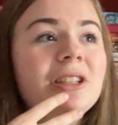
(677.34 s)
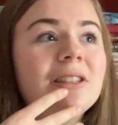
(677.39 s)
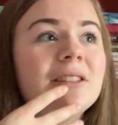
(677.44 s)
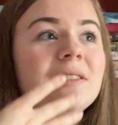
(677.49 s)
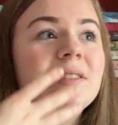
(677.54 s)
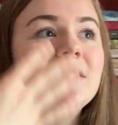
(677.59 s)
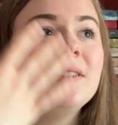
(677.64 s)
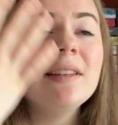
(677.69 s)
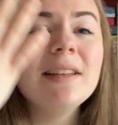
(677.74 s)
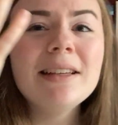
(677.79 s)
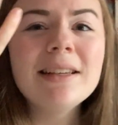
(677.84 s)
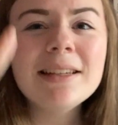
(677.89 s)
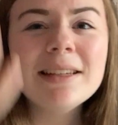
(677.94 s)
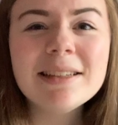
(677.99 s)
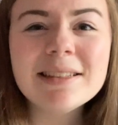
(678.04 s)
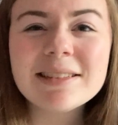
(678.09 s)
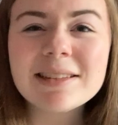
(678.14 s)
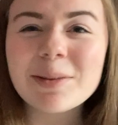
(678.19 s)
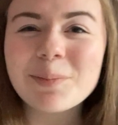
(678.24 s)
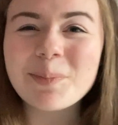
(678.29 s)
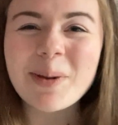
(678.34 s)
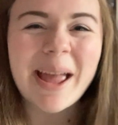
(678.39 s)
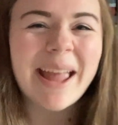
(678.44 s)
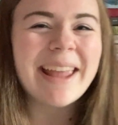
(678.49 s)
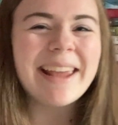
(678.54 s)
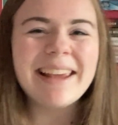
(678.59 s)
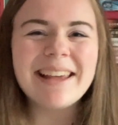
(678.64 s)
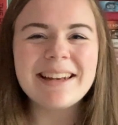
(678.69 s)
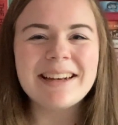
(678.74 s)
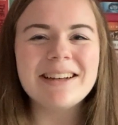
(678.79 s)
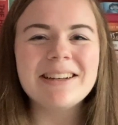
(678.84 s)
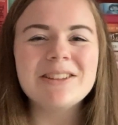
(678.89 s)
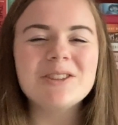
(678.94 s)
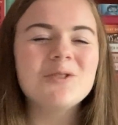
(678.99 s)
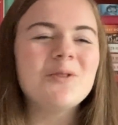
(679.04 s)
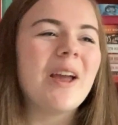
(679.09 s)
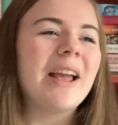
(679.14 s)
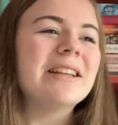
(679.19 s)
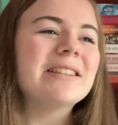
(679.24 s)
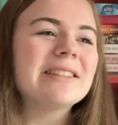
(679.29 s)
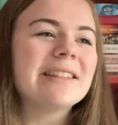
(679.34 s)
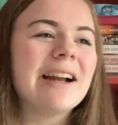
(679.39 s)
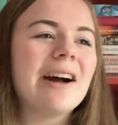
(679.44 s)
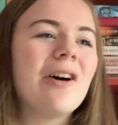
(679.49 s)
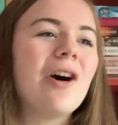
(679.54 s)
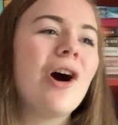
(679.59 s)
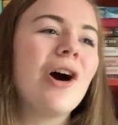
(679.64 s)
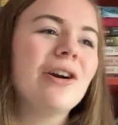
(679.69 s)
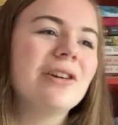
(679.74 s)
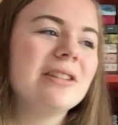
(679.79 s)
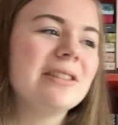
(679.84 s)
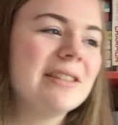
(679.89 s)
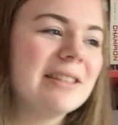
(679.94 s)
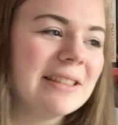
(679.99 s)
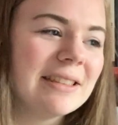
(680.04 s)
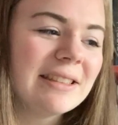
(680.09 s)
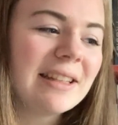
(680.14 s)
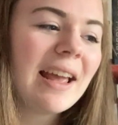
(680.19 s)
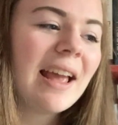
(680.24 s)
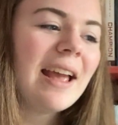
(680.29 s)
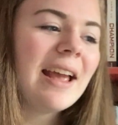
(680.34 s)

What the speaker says: sees the pain in his face and how hard it is,